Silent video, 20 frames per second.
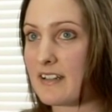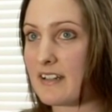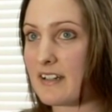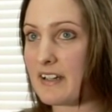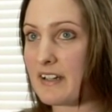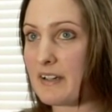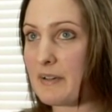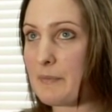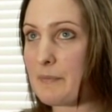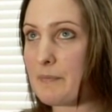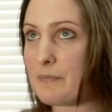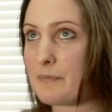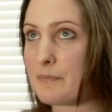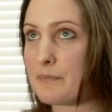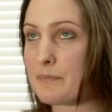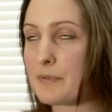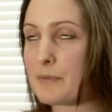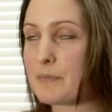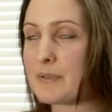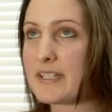
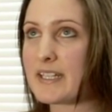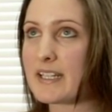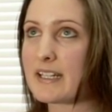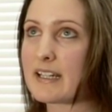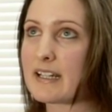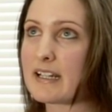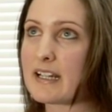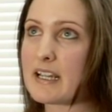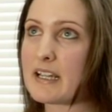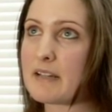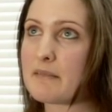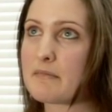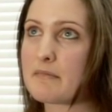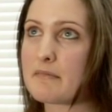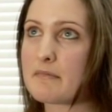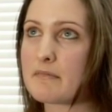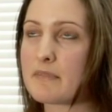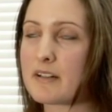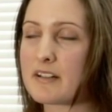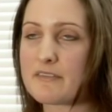But particularly,
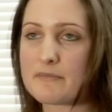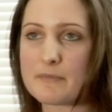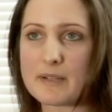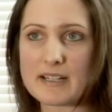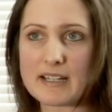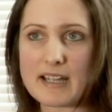one of my